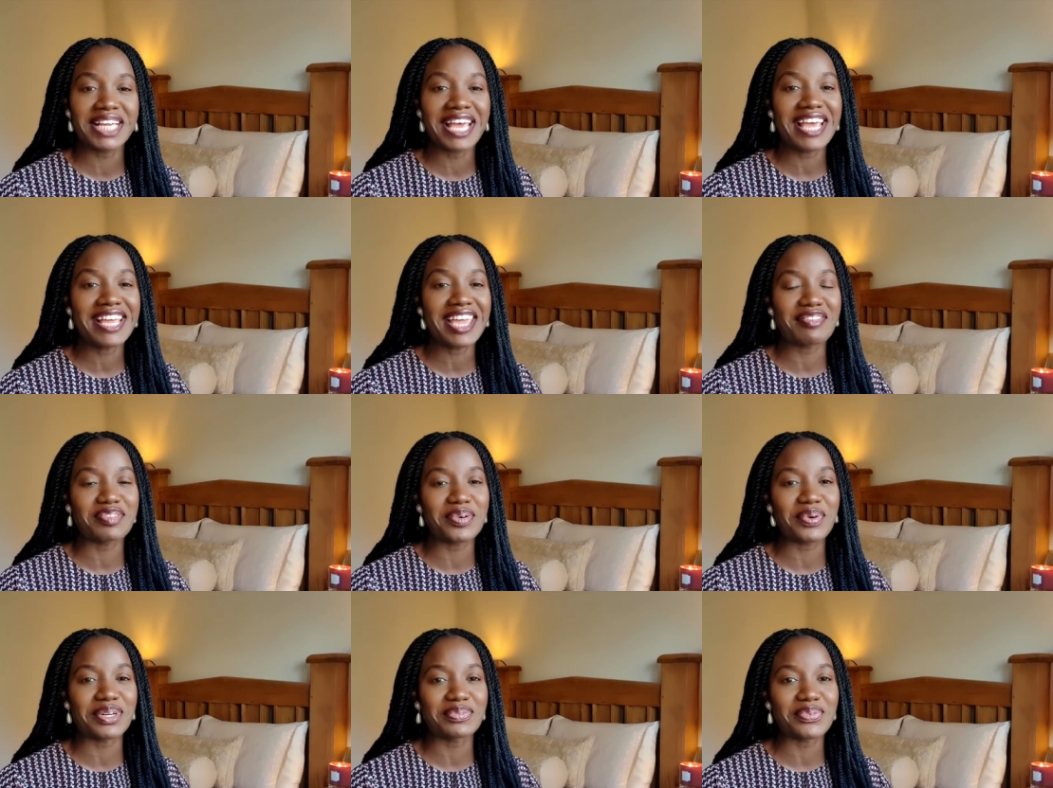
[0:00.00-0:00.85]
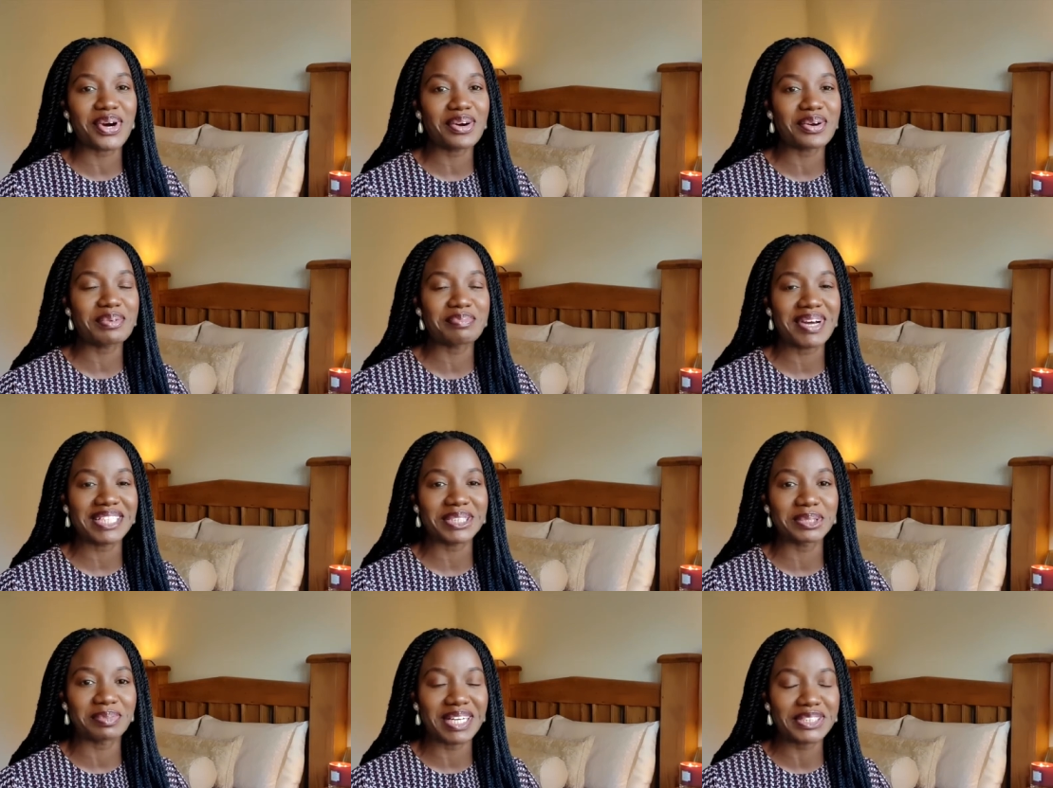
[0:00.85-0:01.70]
Hey everyone, welcome back
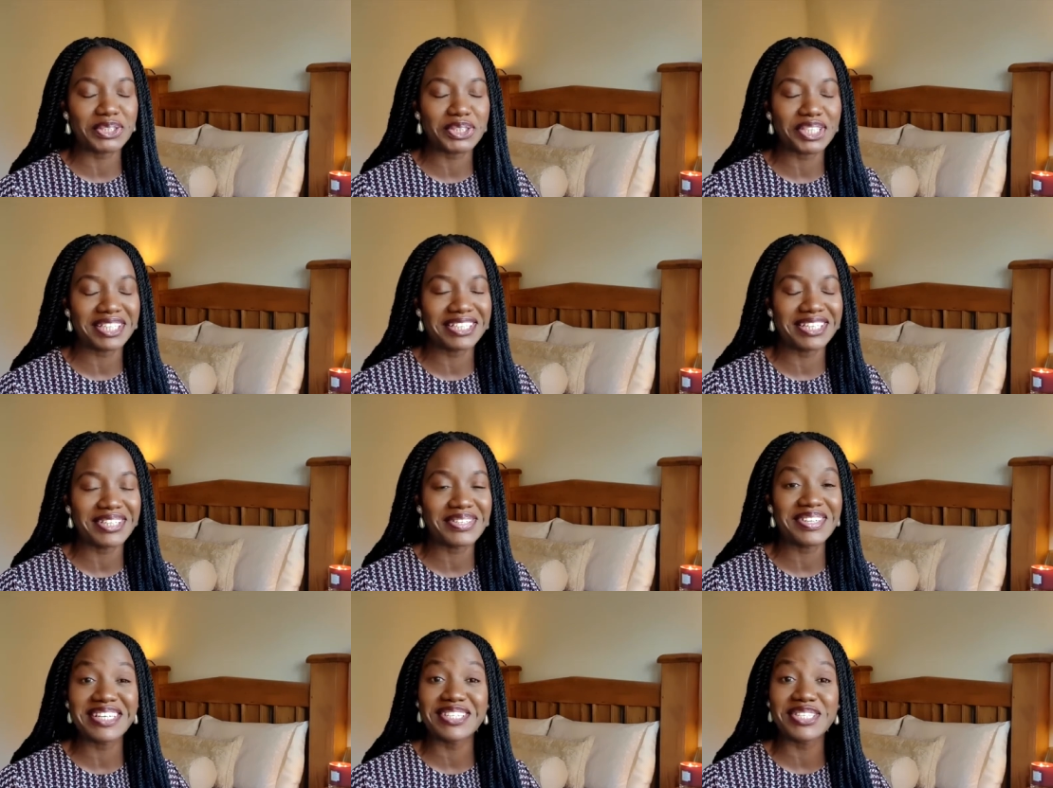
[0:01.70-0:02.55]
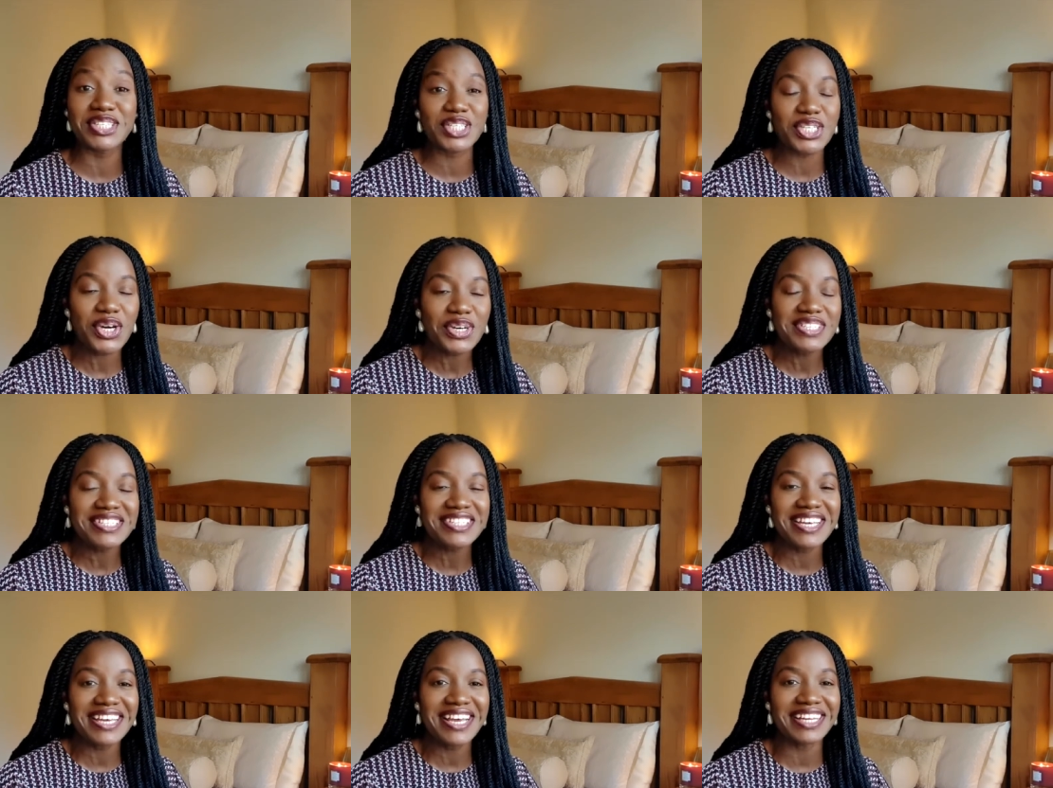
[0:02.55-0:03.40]
to my channel. It's
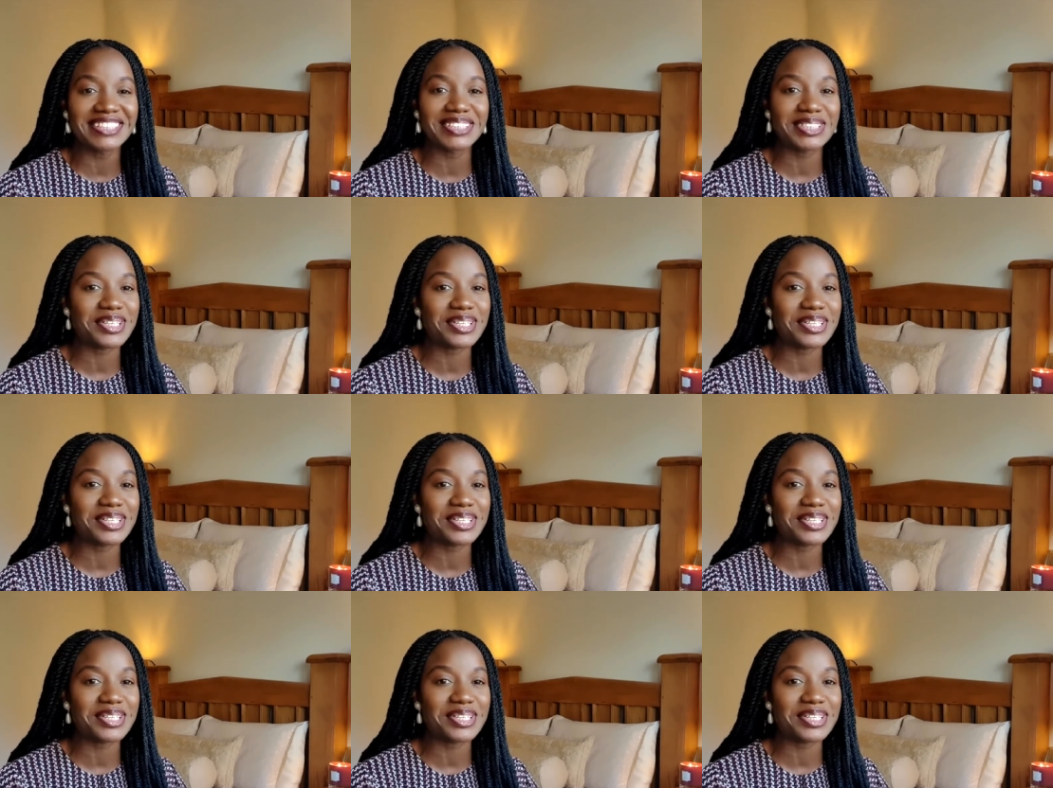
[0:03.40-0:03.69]
Thursday and